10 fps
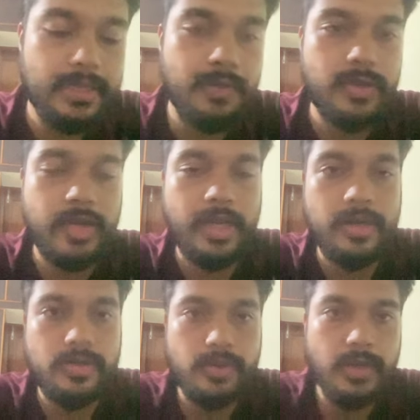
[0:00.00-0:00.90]
our tree
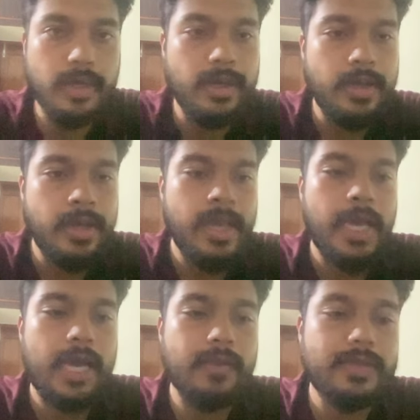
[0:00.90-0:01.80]
controller,
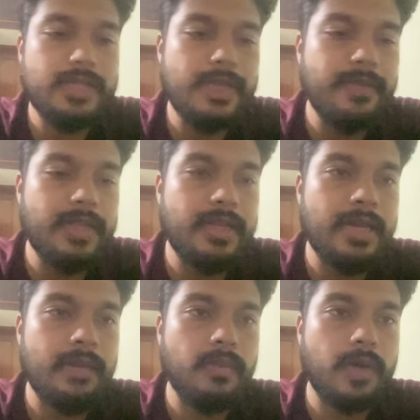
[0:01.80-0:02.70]
and we'll see whether
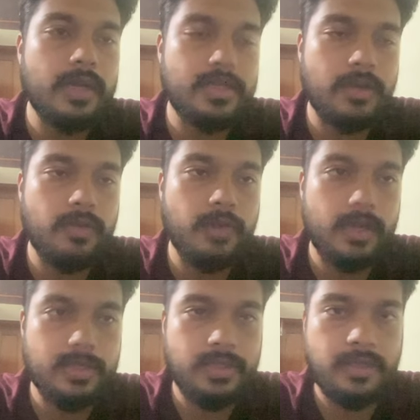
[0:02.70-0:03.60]
that works out for
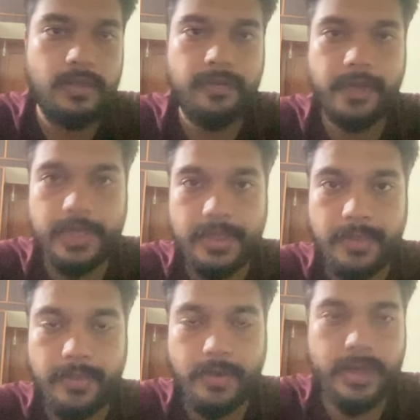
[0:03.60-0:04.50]
us fine,
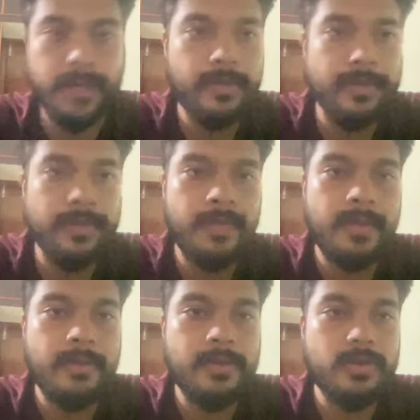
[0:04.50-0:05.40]
right?
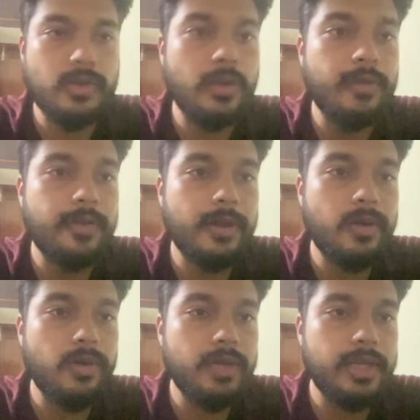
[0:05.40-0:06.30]
So now if I
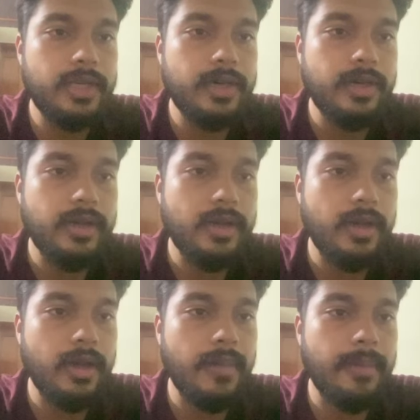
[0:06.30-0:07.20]
go here,
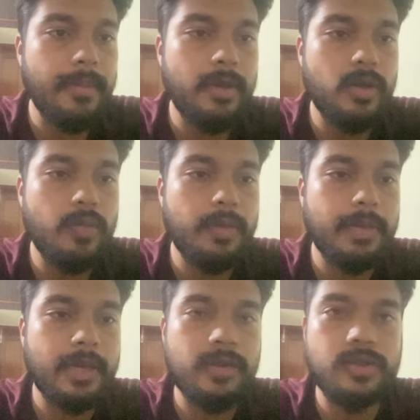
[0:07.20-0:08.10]
I'm going to open
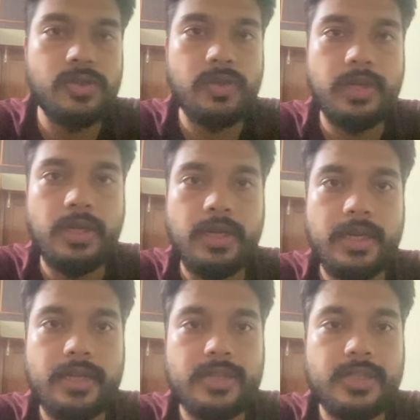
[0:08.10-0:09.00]
my controller, and
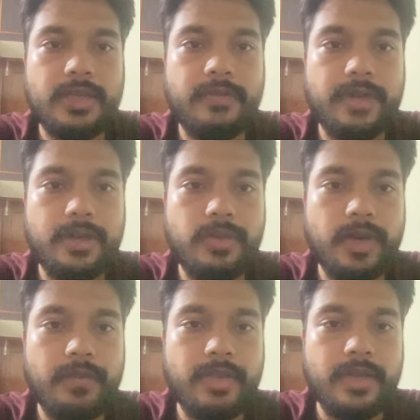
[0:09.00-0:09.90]
let's see if I do
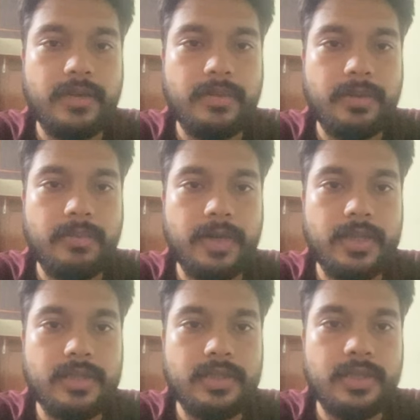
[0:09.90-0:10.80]
have that in
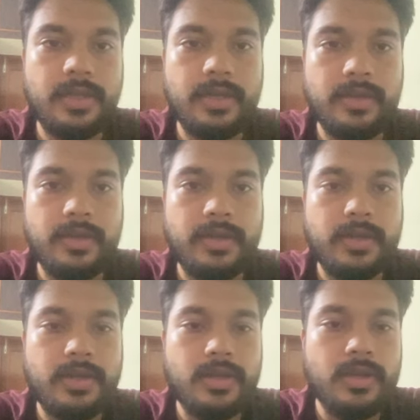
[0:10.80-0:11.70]
place. Yeah.
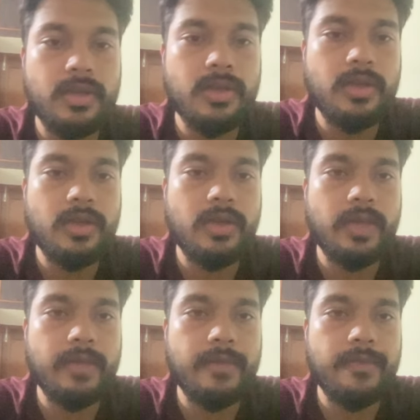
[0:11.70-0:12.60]

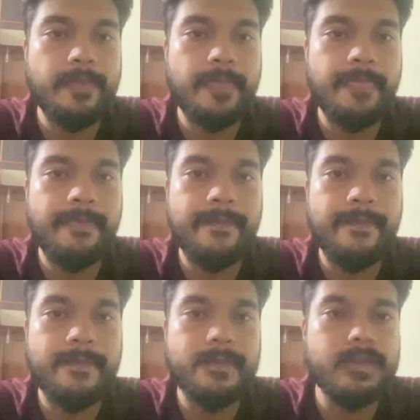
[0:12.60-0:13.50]
Okay.
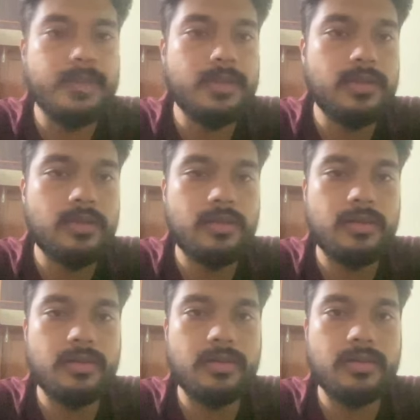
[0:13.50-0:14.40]

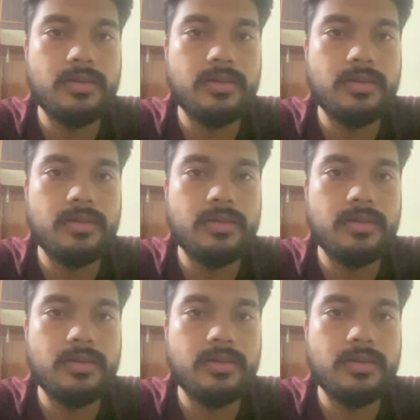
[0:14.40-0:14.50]
So